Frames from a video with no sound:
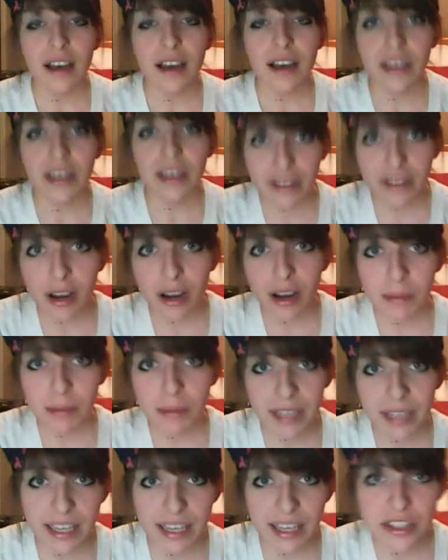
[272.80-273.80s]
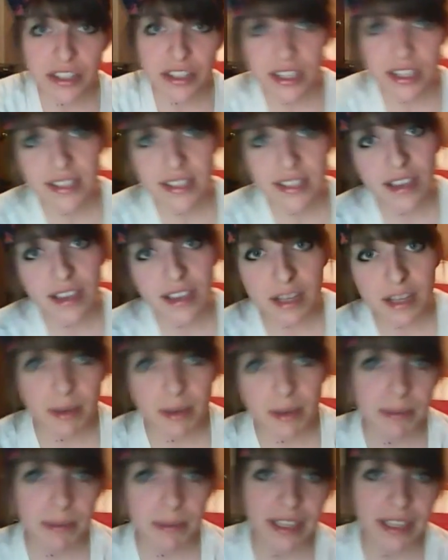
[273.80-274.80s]
Other complications caused
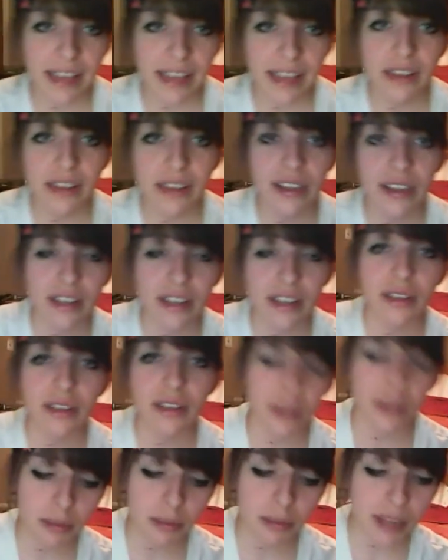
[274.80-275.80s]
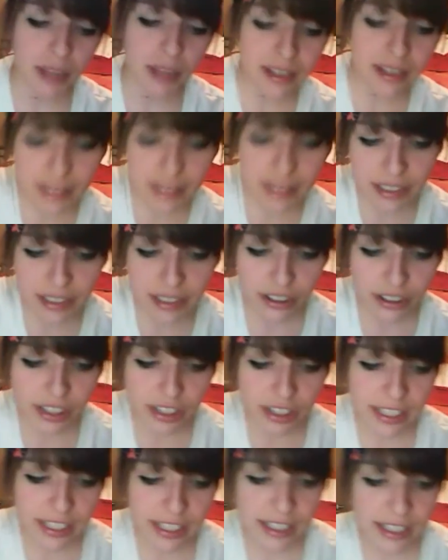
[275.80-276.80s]
by PKD can include blood in the
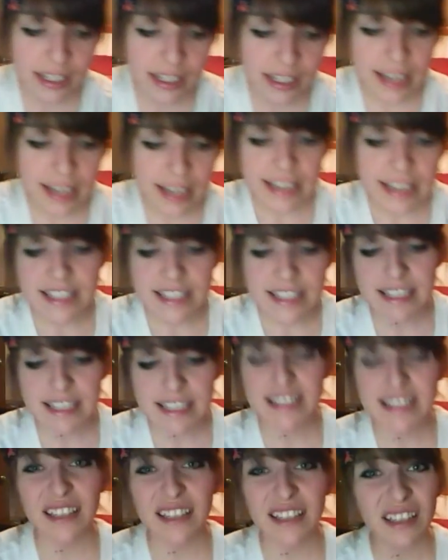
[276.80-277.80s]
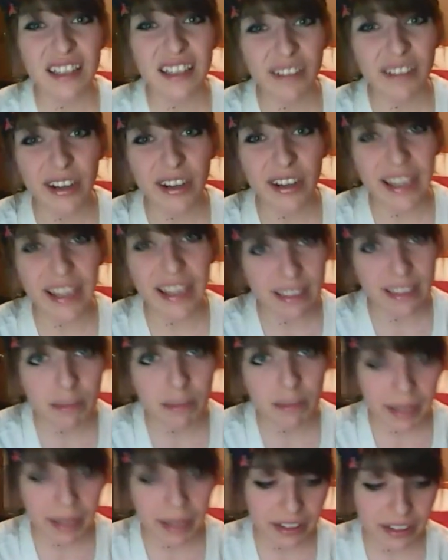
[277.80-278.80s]
urine, cysts in the liver and
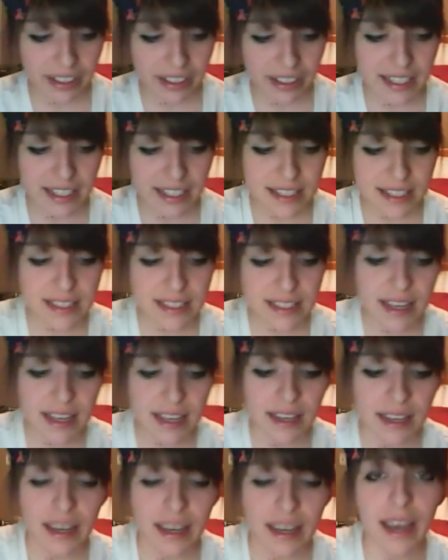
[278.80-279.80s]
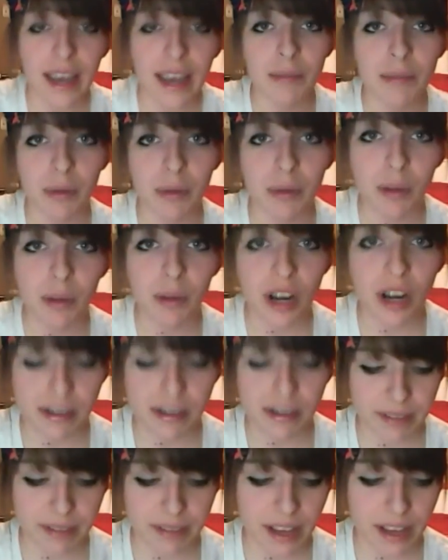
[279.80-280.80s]
the pancreas, abnormal
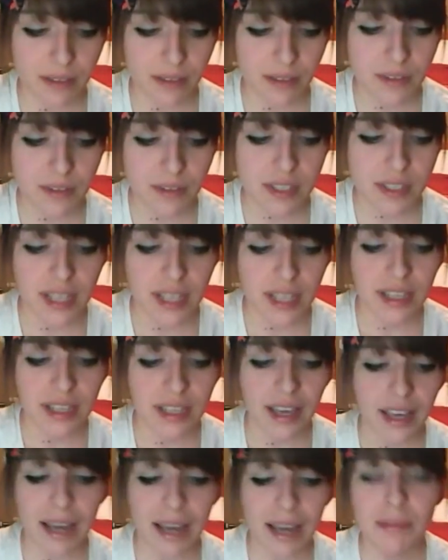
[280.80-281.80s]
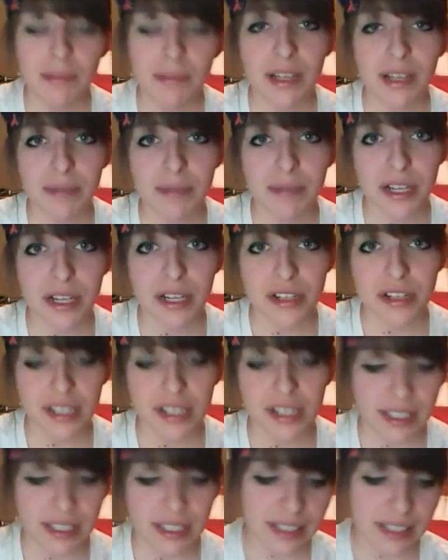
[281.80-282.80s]
heart valves, high blood
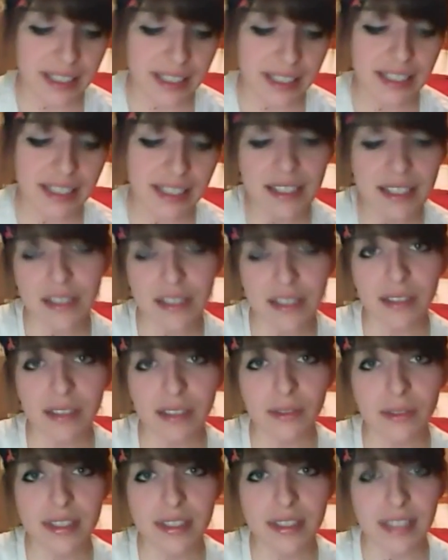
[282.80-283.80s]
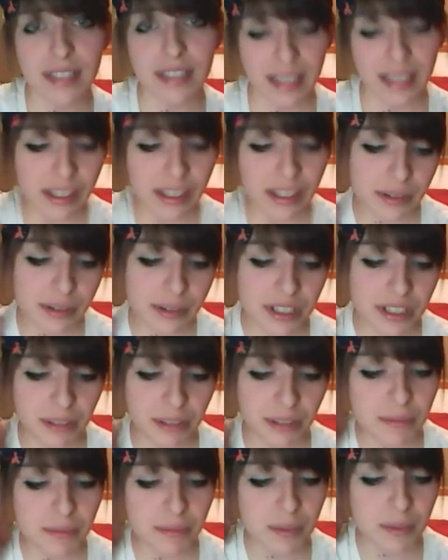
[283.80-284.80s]
pressure, kidney stones,
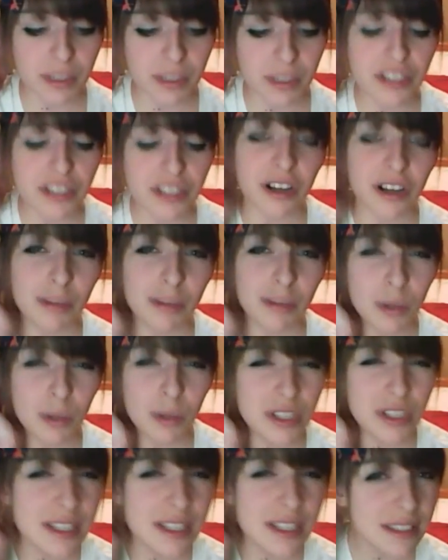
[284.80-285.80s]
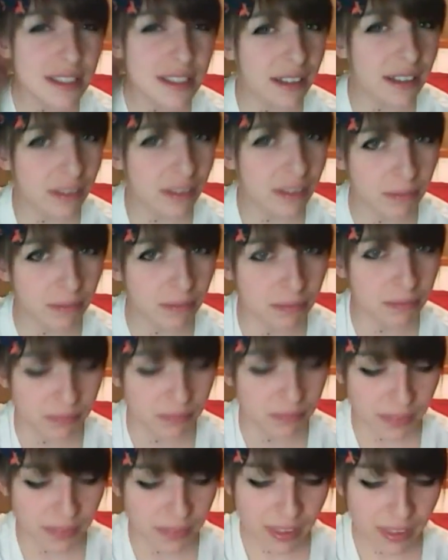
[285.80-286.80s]
aneurysms, which are bulges
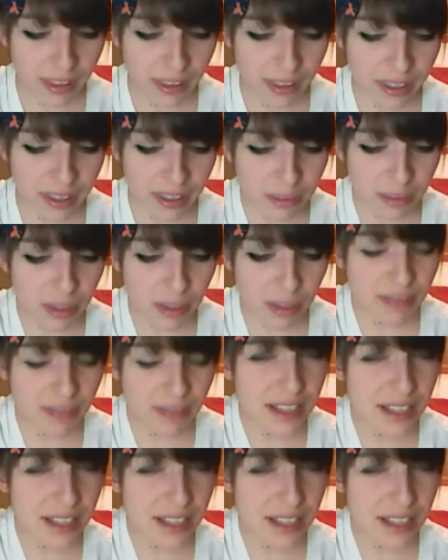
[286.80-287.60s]
in the blood